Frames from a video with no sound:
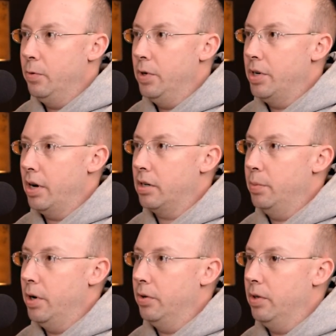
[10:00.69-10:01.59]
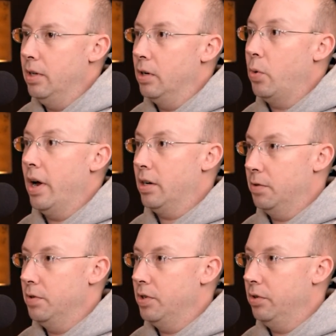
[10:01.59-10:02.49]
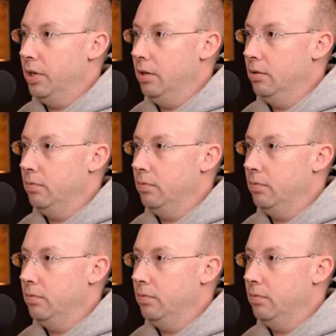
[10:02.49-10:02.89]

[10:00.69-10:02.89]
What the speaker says: We talked about the aquatics facility,